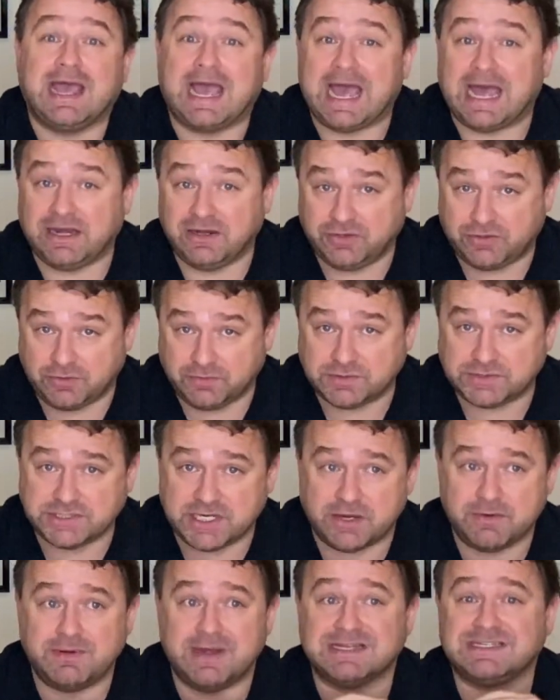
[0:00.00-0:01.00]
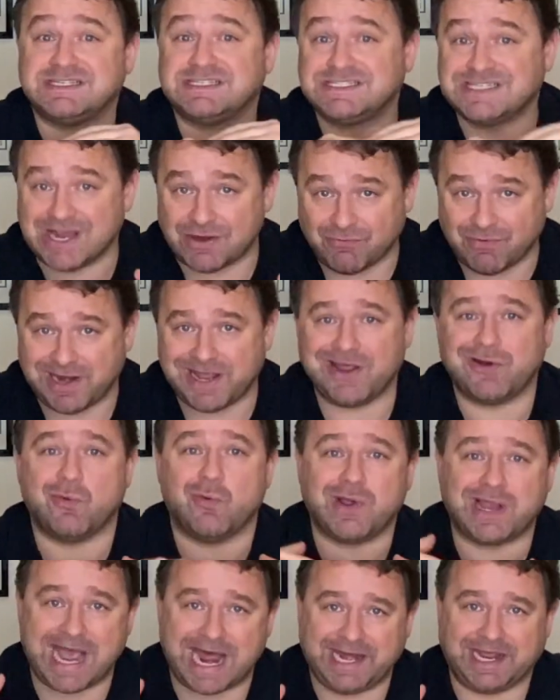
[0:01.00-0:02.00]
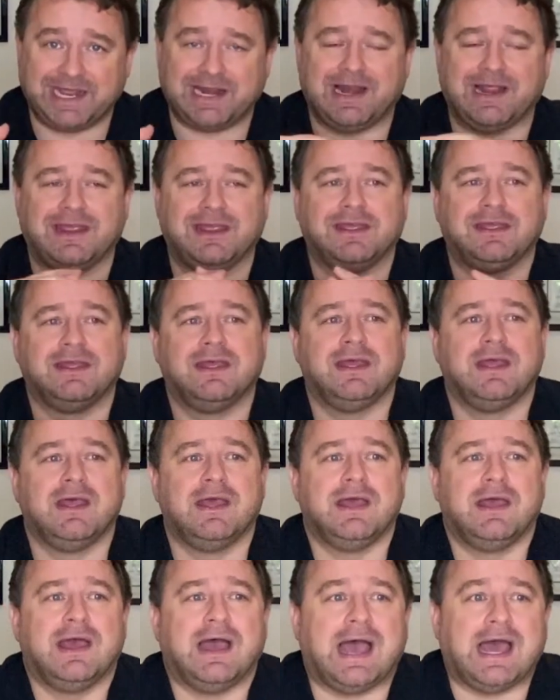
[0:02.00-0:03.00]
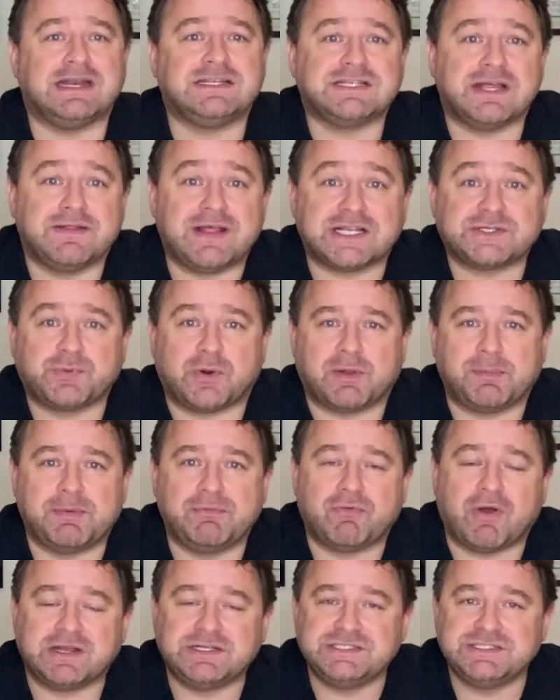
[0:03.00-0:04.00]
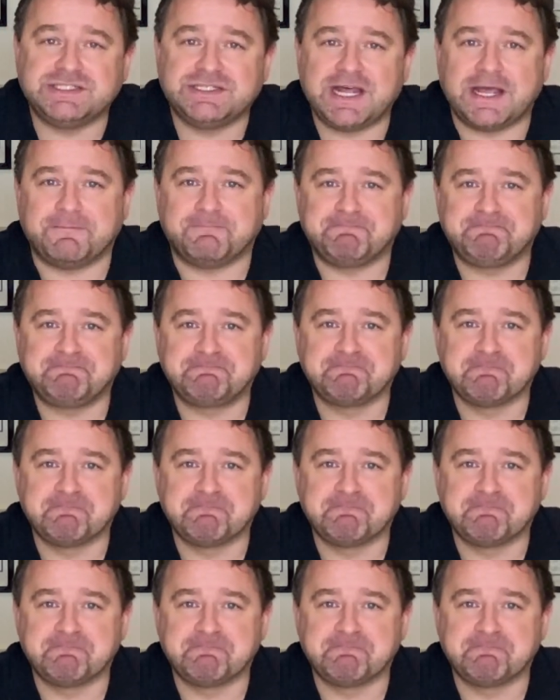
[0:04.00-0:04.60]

and do so necessarily and organically. And so that's what I've been writing today.